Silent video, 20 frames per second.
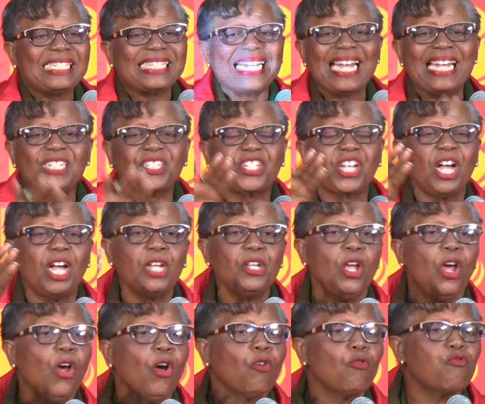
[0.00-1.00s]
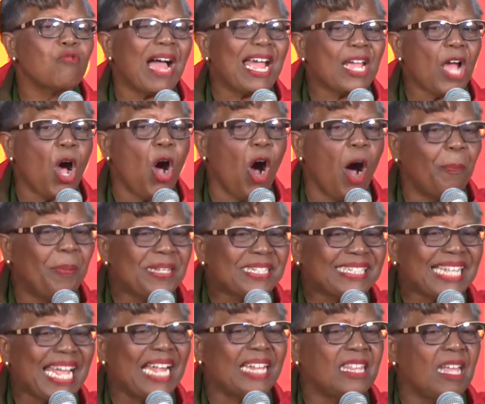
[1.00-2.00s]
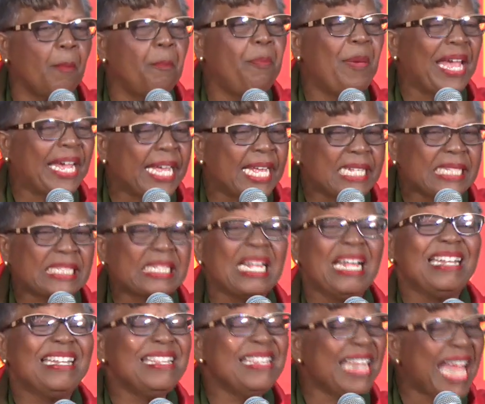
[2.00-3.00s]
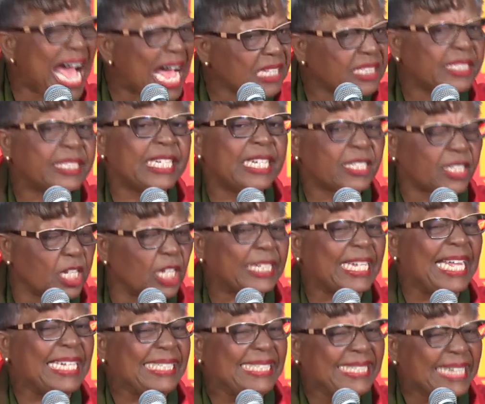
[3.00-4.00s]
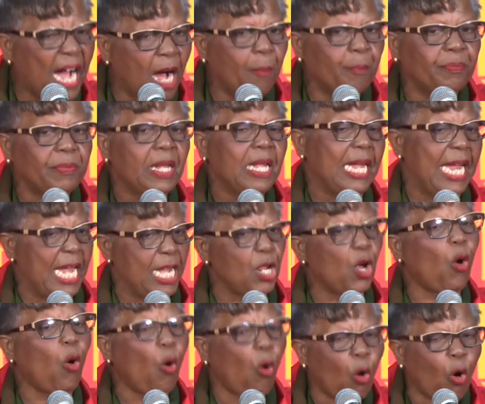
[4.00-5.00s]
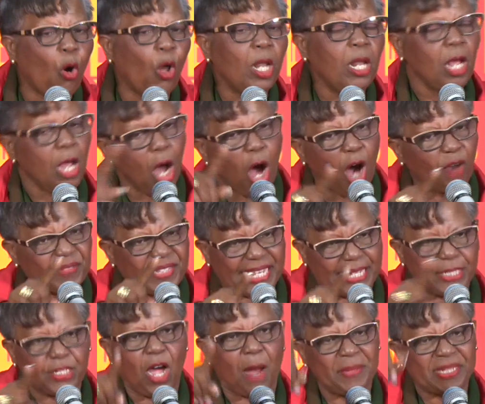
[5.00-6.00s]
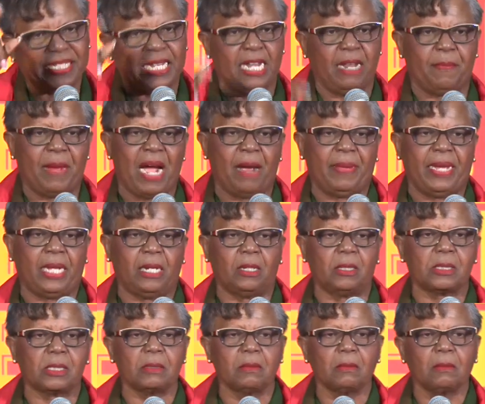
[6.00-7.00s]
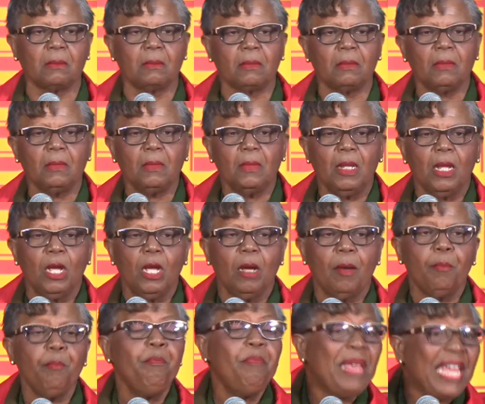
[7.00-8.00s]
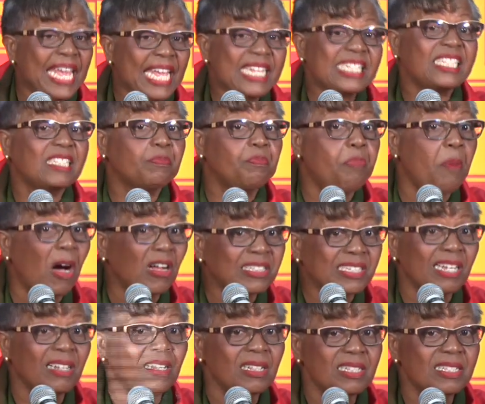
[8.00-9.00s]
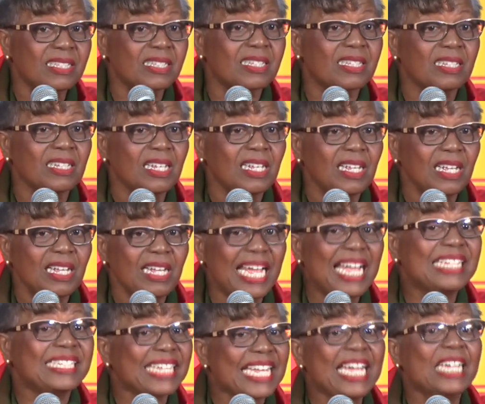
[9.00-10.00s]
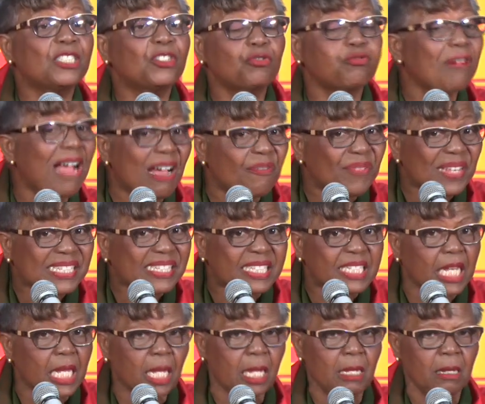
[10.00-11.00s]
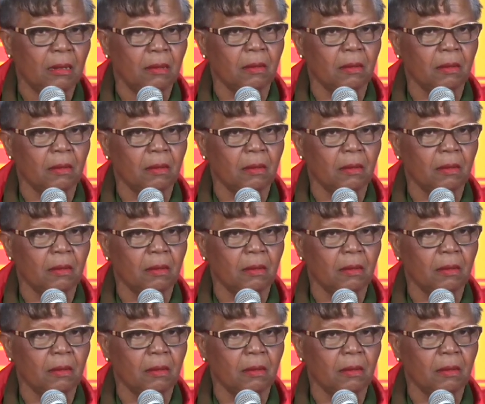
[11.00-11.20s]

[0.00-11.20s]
station right opposite the biggest, nastiest looking dump in the whole of St. Thomas and in Barbados. Bees Bottles is a travesty.